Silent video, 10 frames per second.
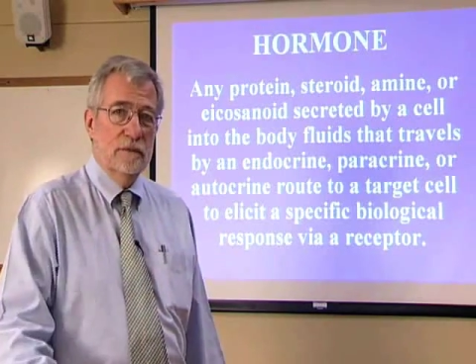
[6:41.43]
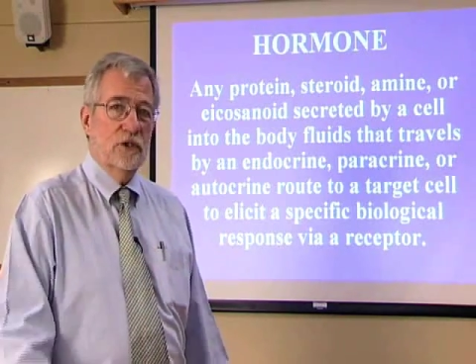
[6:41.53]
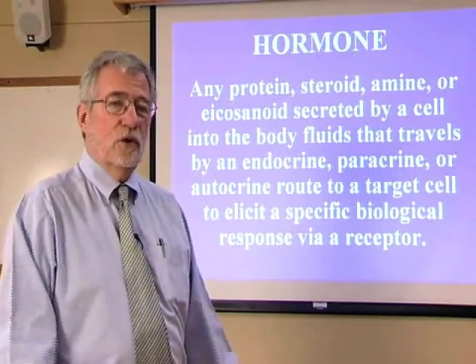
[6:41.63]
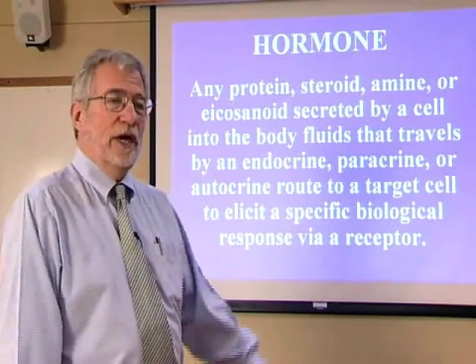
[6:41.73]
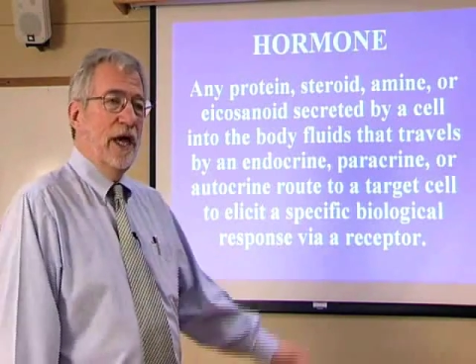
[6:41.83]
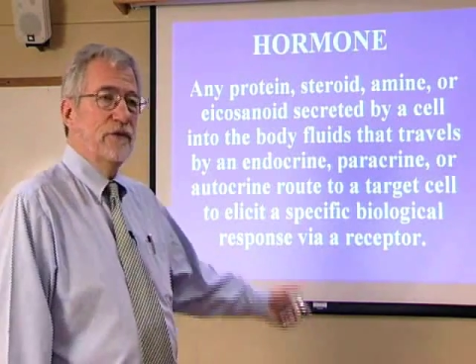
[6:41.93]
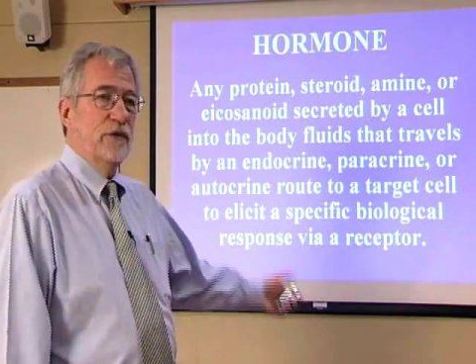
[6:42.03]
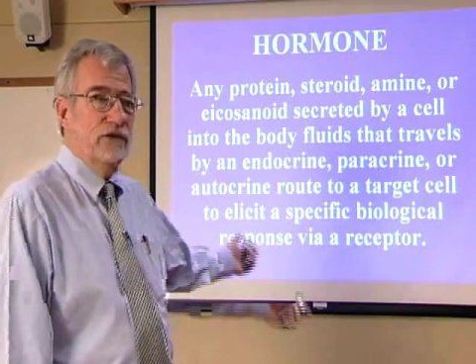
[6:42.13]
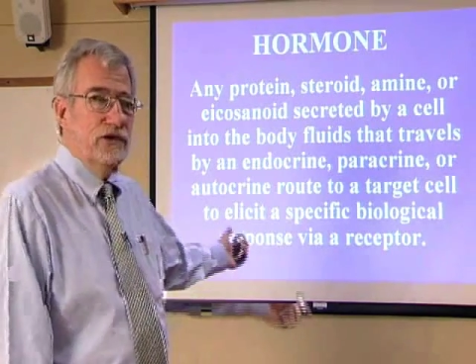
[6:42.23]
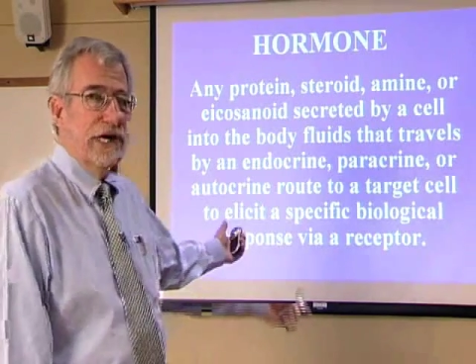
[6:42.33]
So I have to
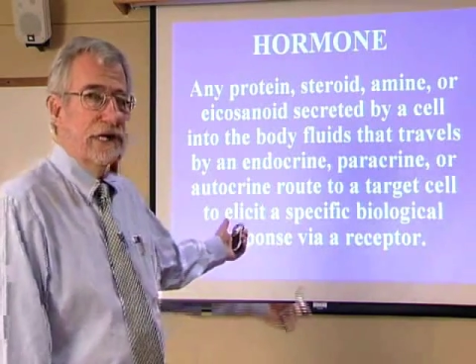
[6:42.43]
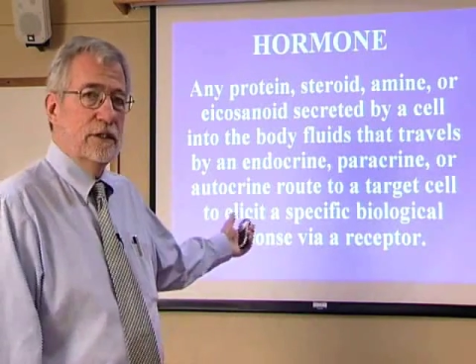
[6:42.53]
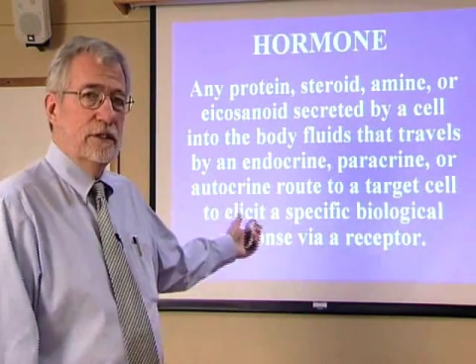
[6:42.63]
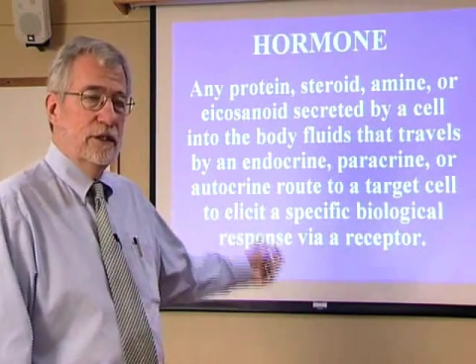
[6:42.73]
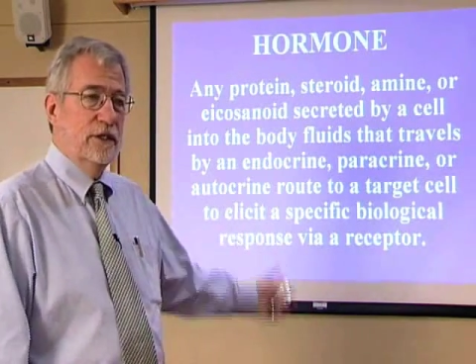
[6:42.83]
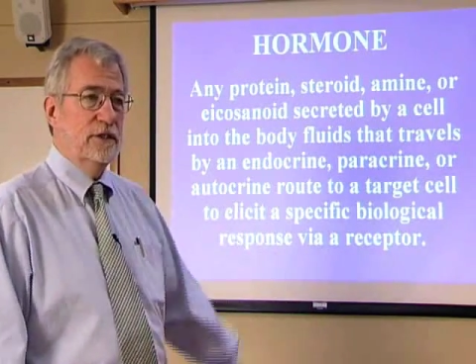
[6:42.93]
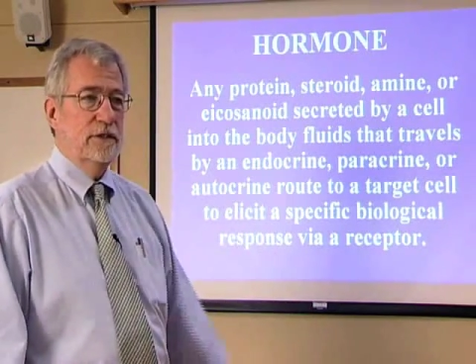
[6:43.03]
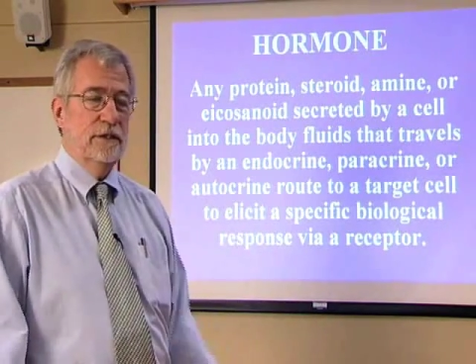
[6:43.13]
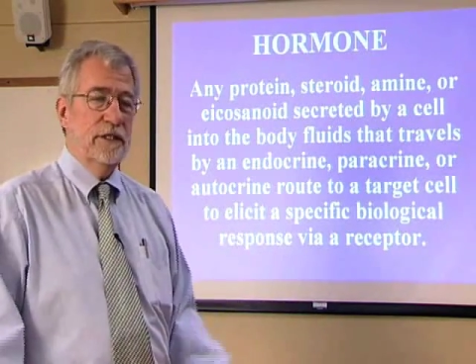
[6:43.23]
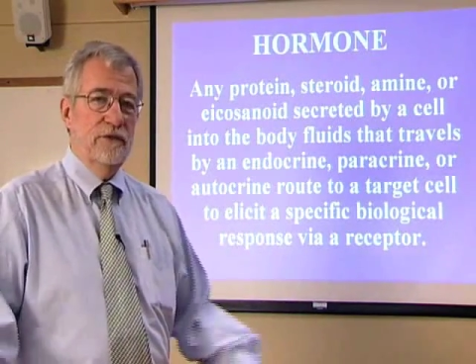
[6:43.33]
project this
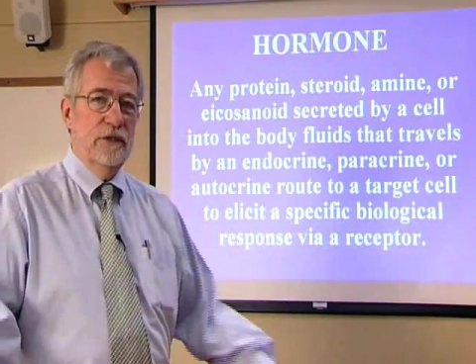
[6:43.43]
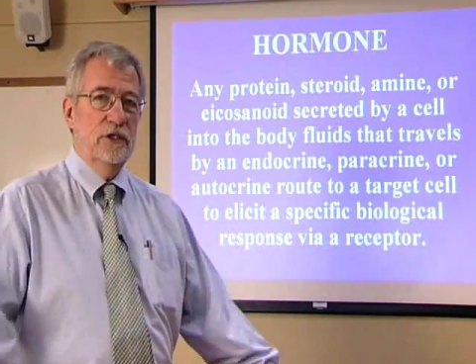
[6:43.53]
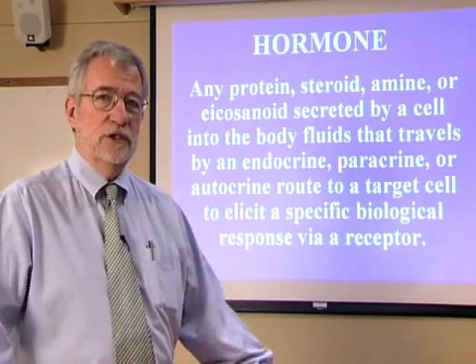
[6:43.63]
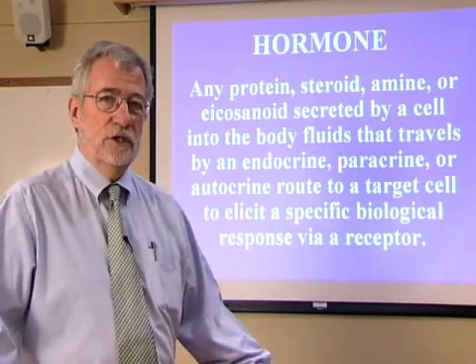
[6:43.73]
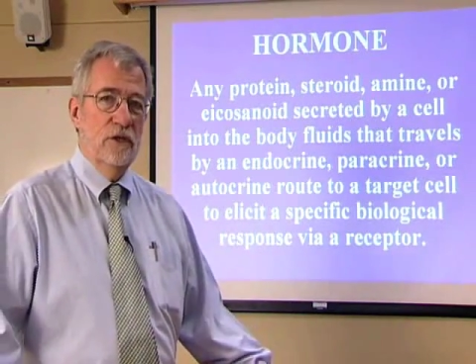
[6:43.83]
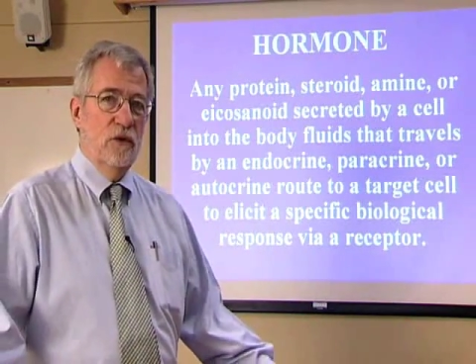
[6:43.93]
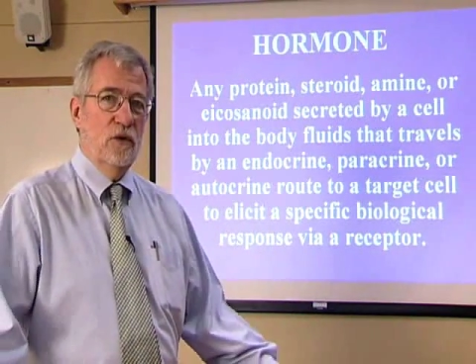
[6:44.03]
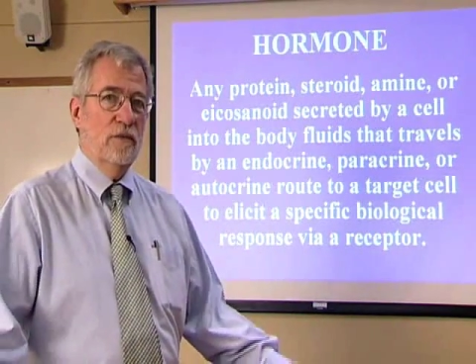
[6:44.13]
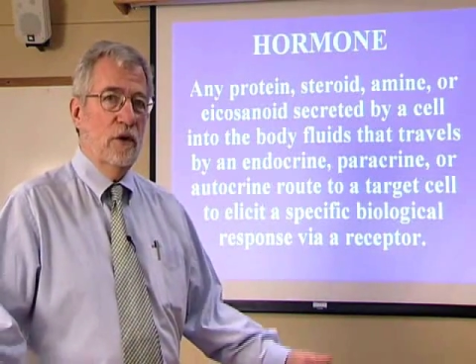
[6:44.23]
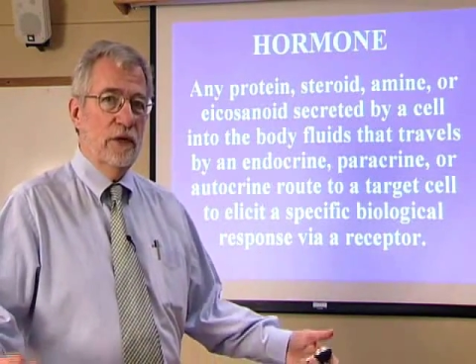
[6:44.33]
definition of a
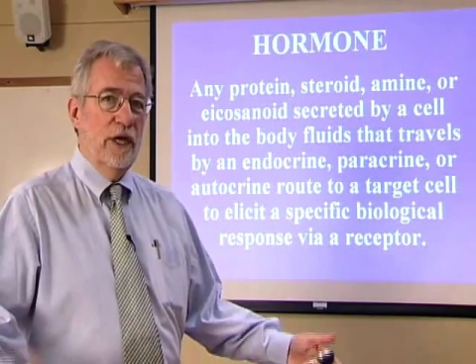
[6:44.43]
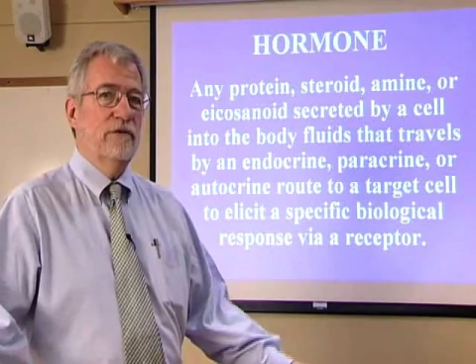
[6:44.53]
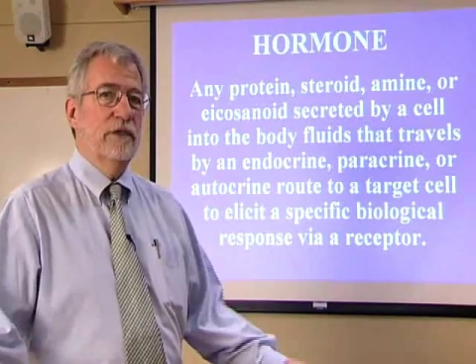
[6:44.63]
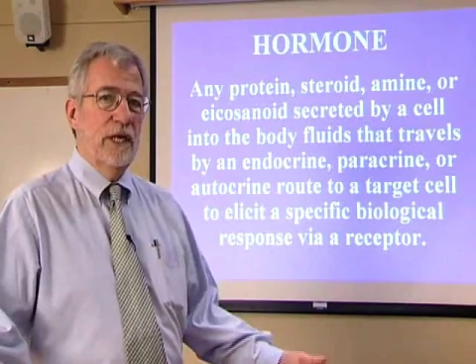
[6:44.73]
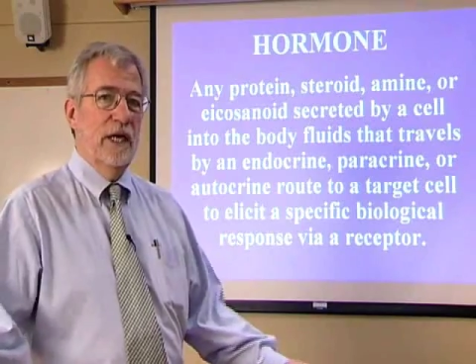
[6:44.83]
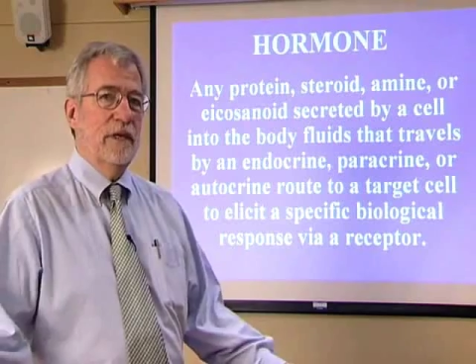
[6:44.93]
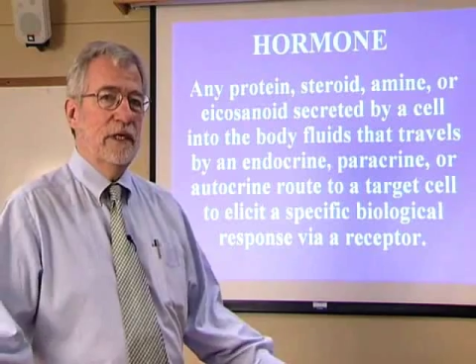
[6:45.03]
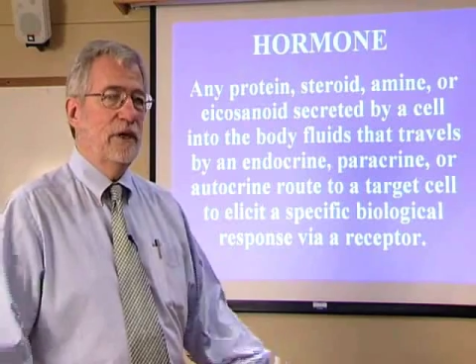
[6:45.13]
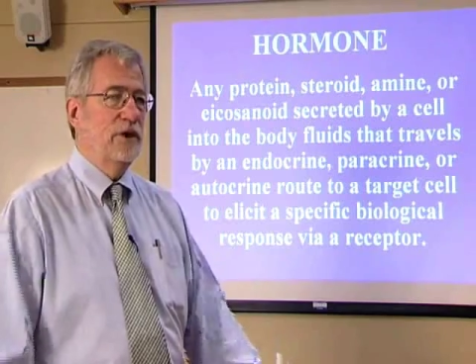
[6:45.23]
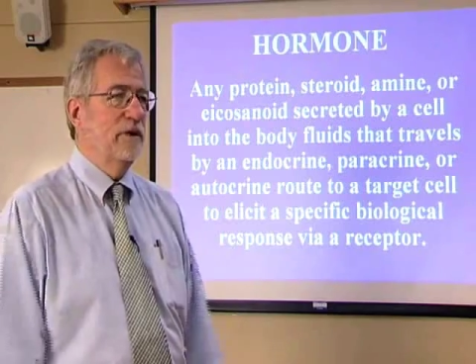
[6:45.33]
hormone every time I
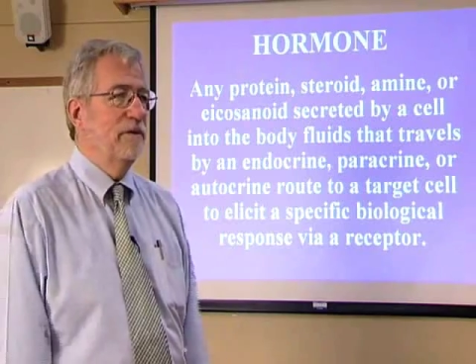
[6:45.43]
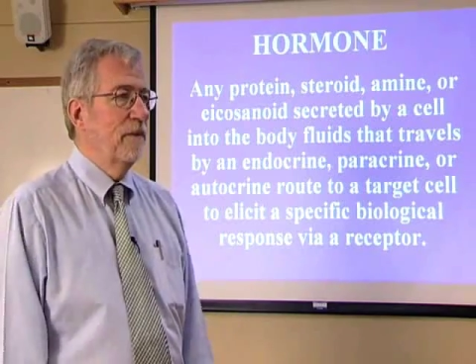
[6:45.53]
teach it.